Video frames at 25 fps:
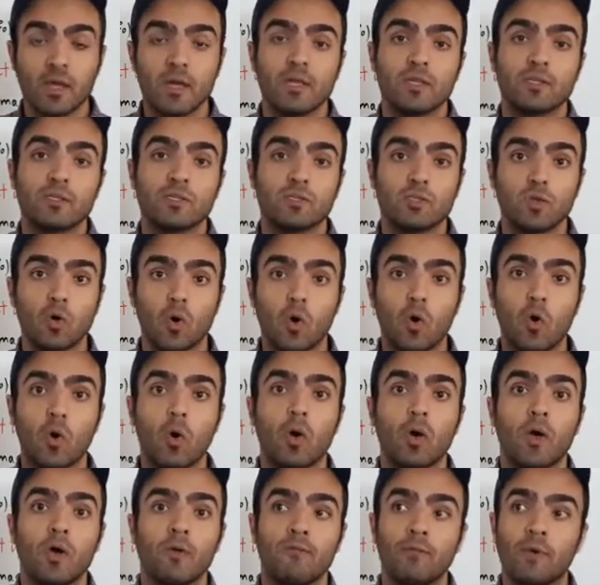
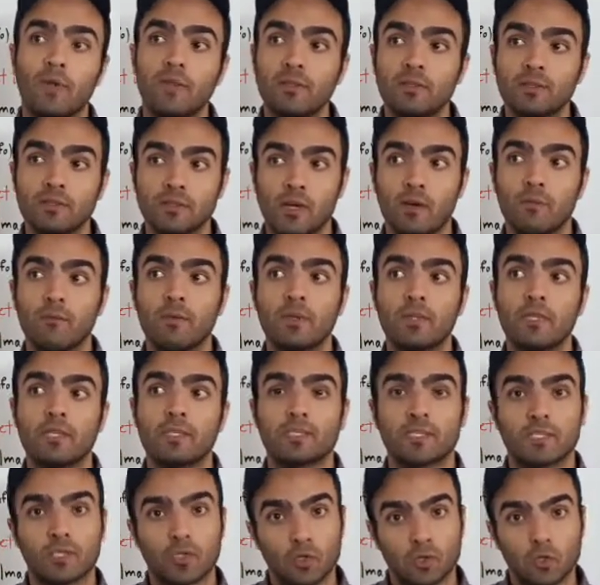So when someone
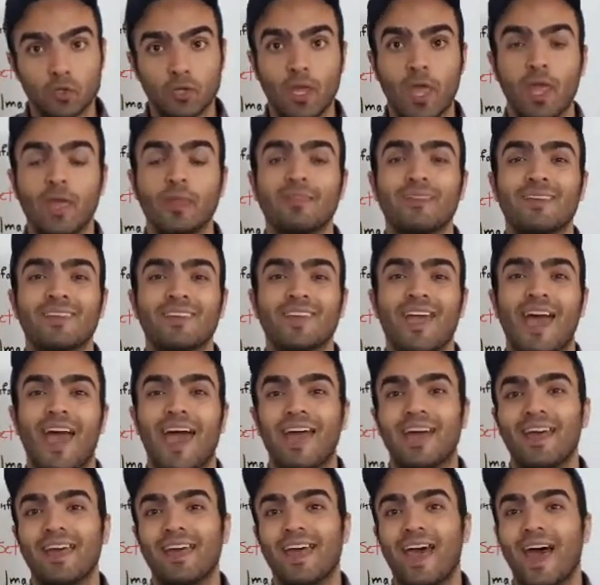is creating
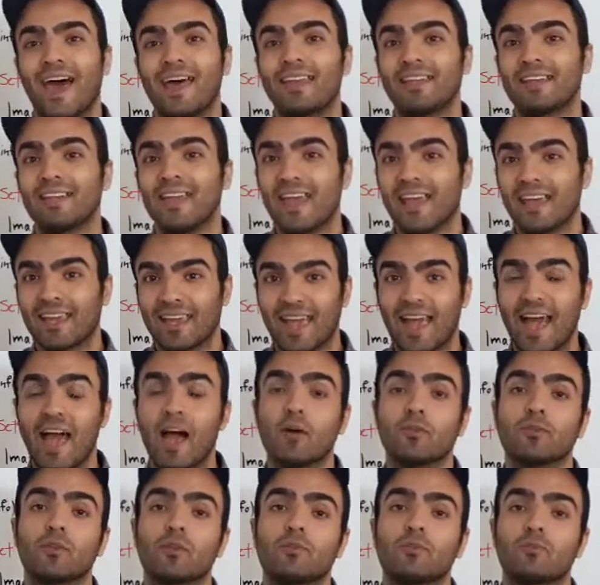an
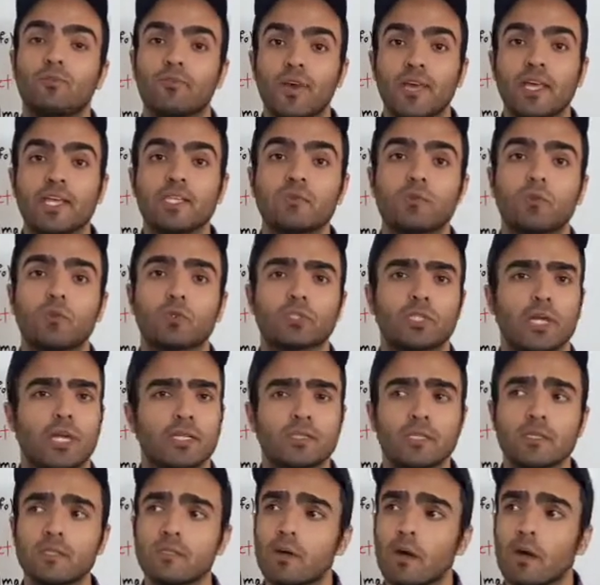account on Facebook,
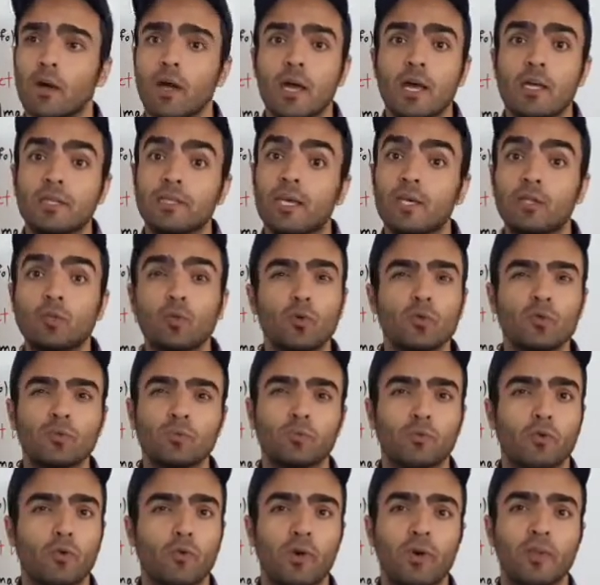chances are they don't
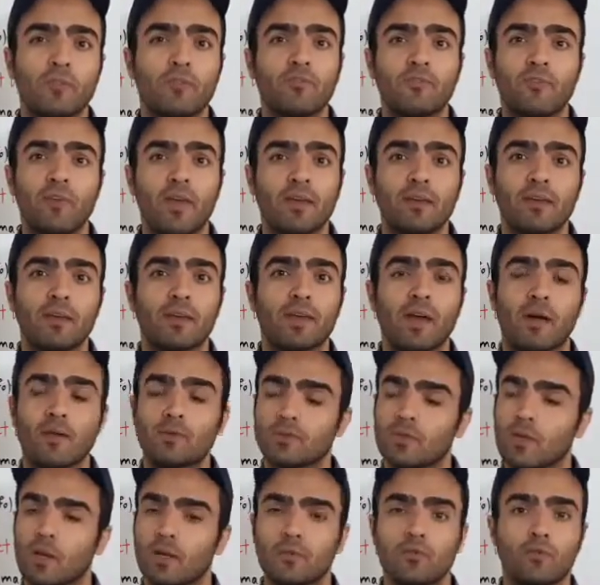provide fake
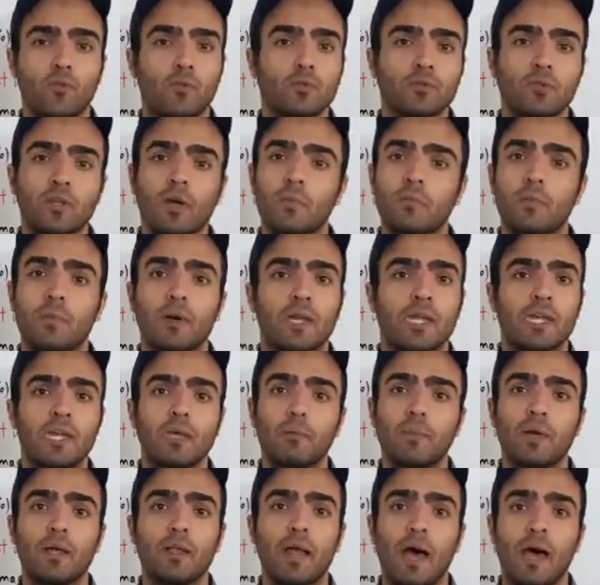accounts like phone number,
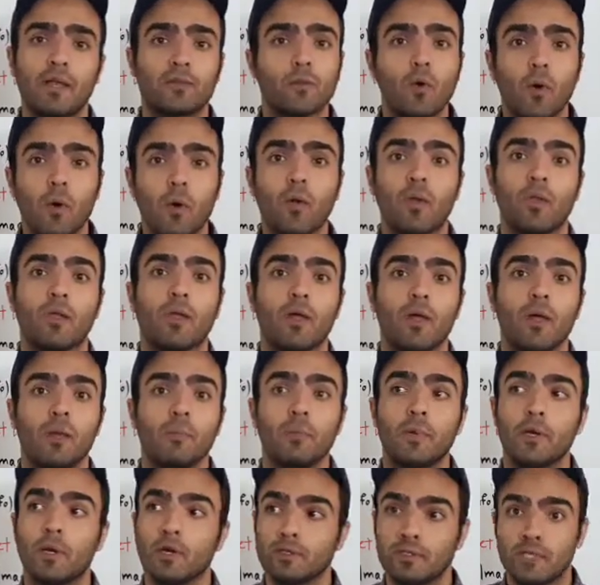email at all,
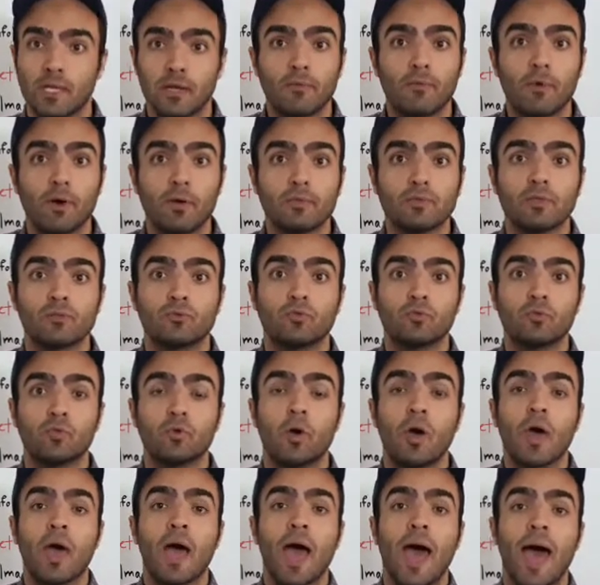because they want
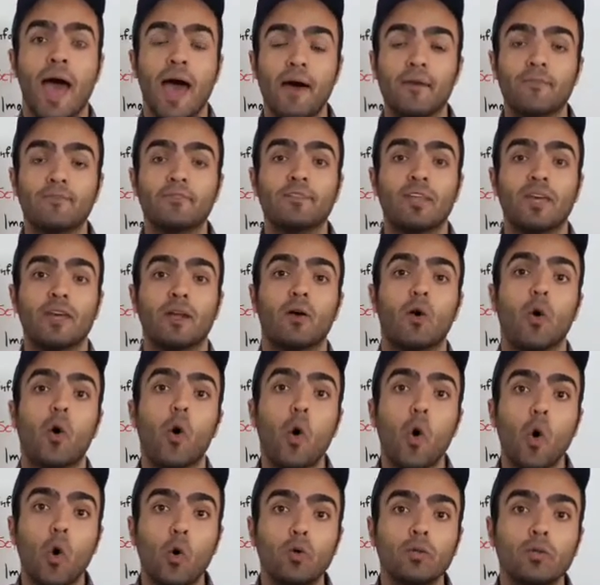to have their
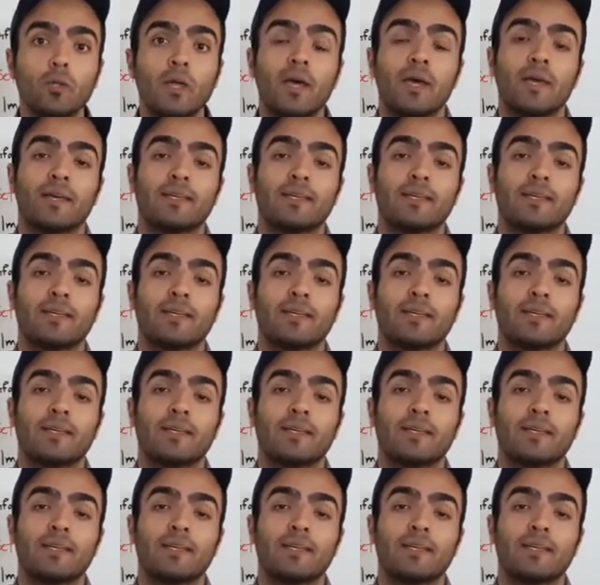own